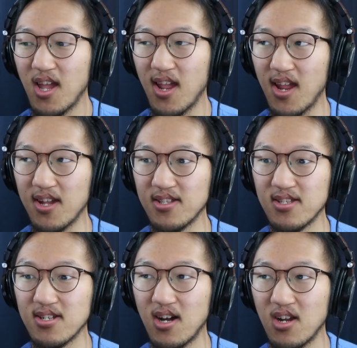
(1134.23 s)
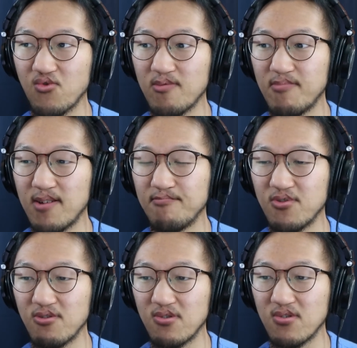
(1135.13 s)
and I
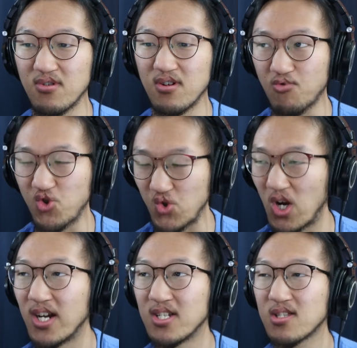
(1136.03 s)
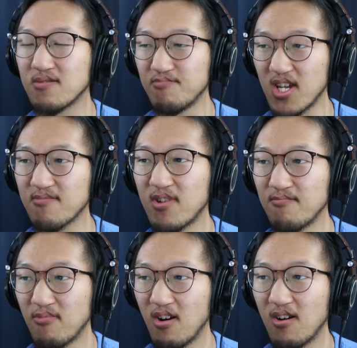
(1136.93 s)
remember trying to make my
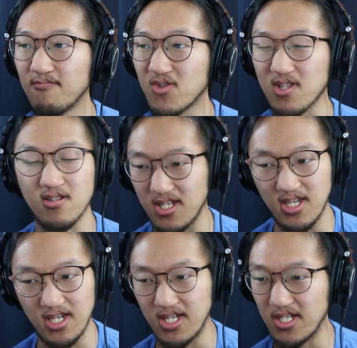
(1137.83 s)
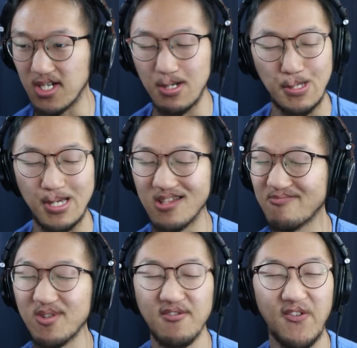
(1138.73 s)
mom just eat a little
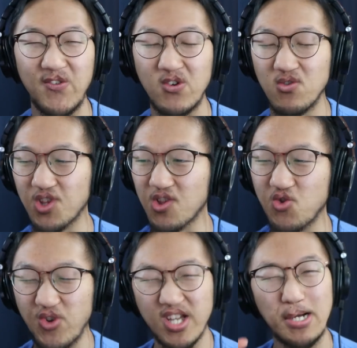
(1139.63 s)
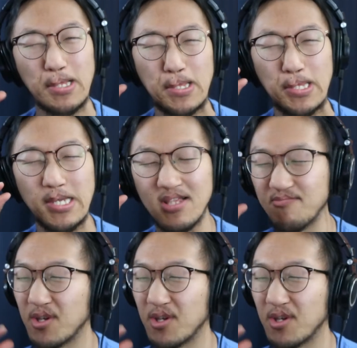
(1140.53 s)
bit of food, just drink a little